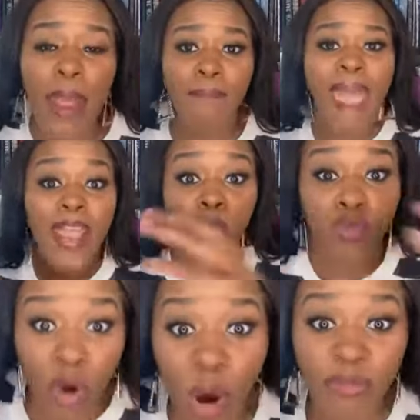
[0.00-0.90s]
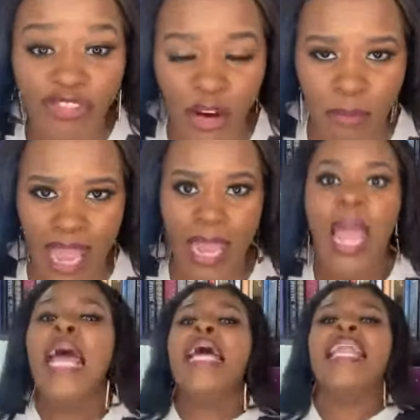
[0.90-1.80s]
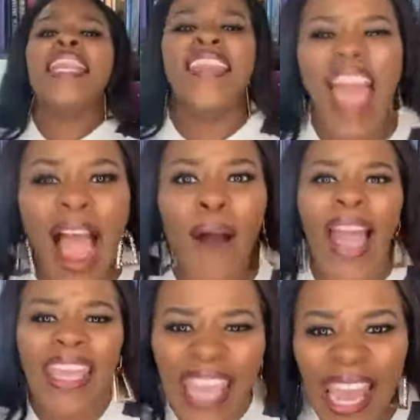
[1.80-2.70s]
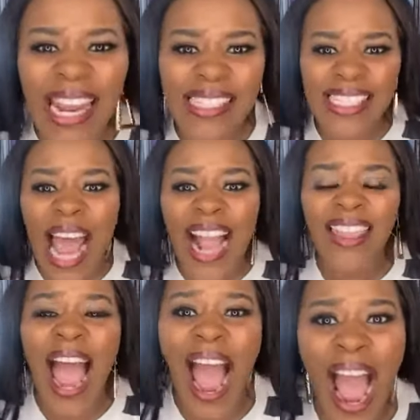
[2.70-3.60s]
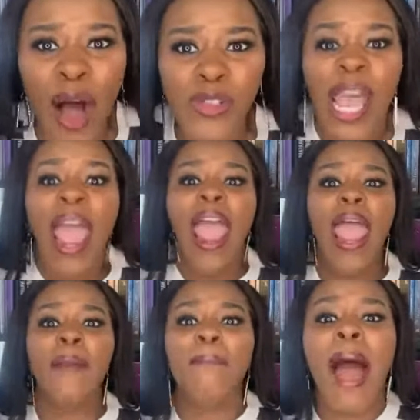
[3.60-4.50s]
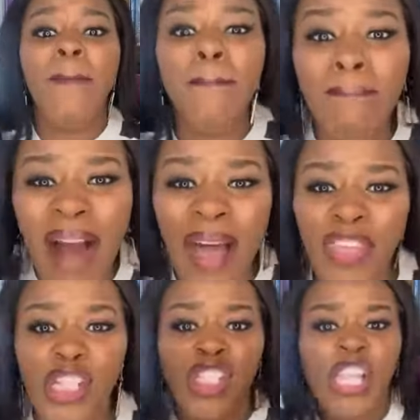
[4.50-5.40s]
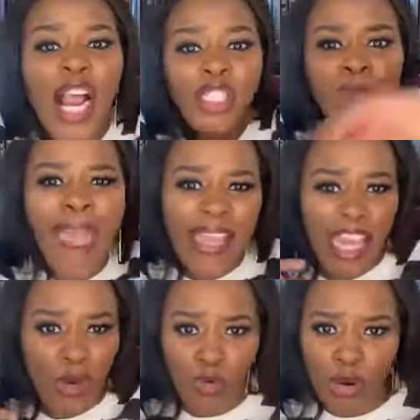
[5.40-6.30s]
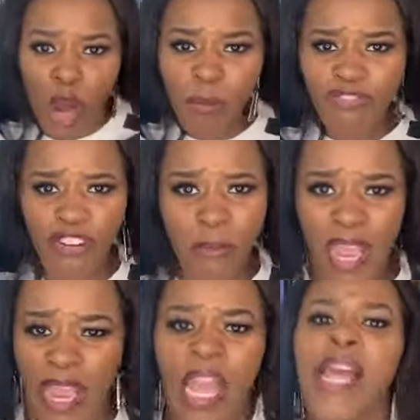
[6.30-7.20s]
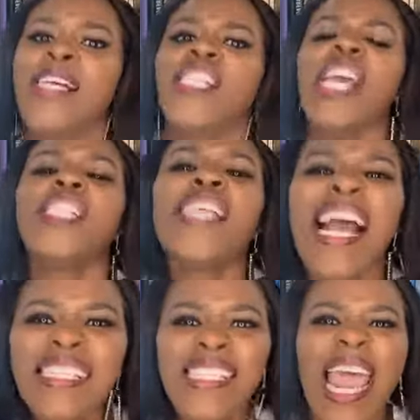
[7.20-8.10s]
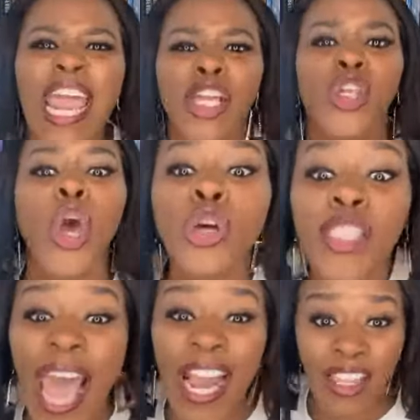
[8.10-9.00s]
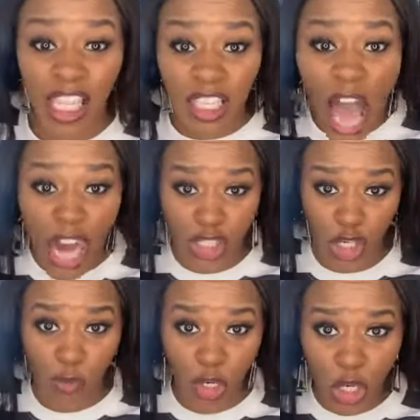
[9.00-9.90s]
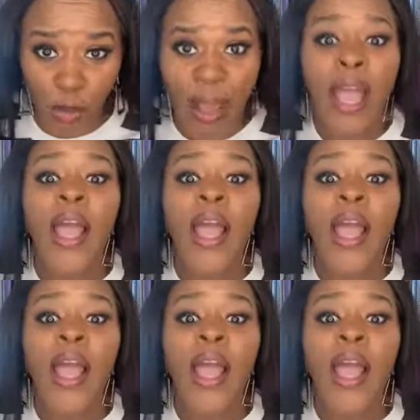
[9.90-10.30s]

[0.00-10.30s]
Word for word: and made room for me. Now I get inside the house and my mother starts making room for me. She starts saying, You take the larger room.